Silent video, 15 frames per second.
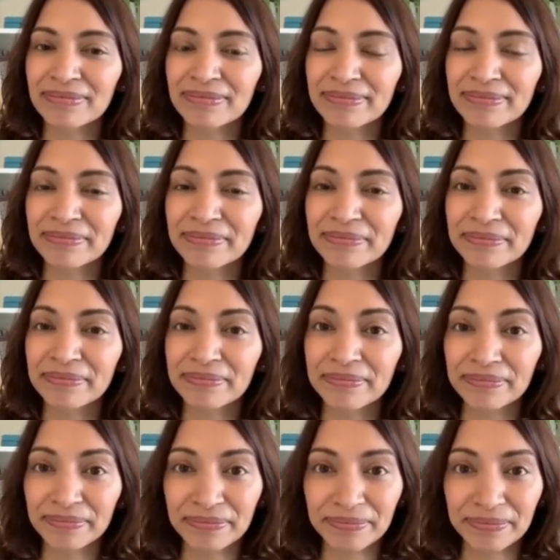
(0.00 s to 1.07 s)

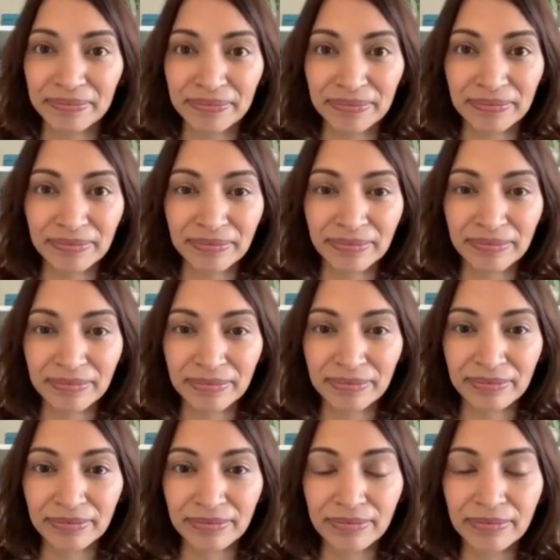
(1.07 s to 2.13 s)

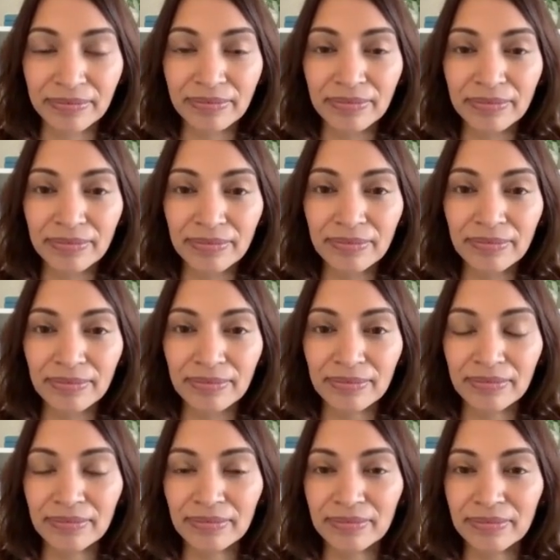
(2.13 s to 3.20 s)

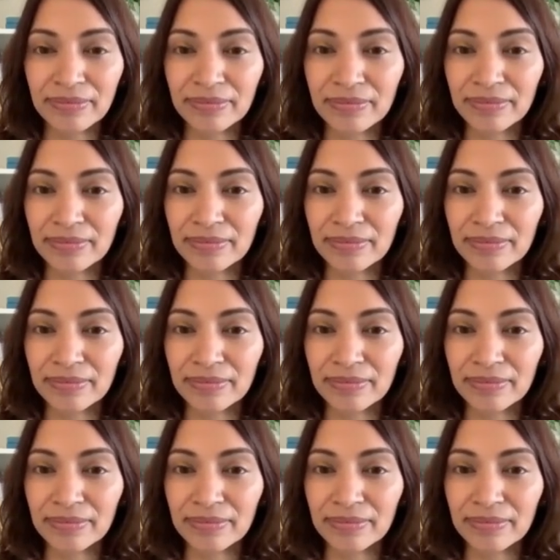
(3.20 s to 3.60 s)
This person isn't speaking.